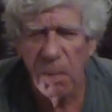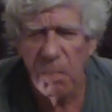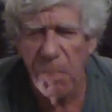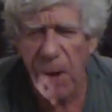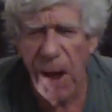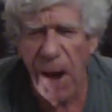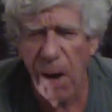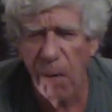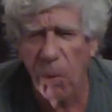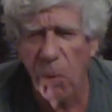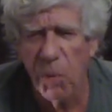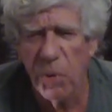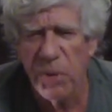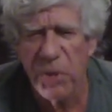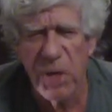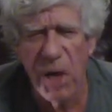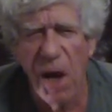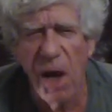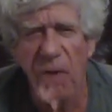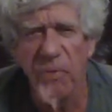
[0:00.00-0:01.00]
Power
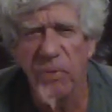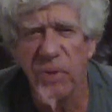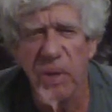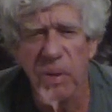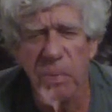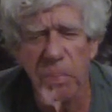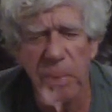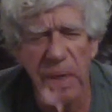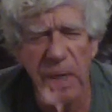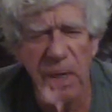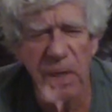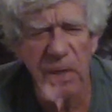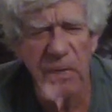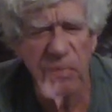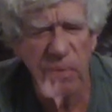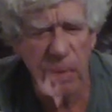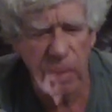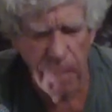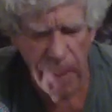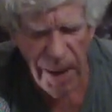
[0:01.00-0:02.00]
was off to the building
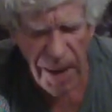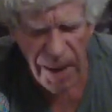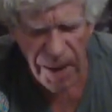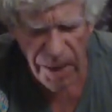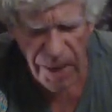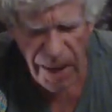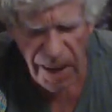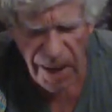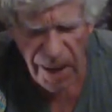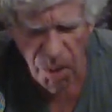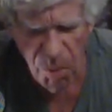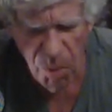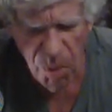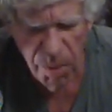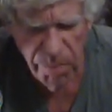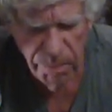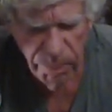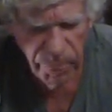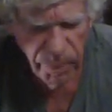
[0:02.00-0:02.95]
for about an hour.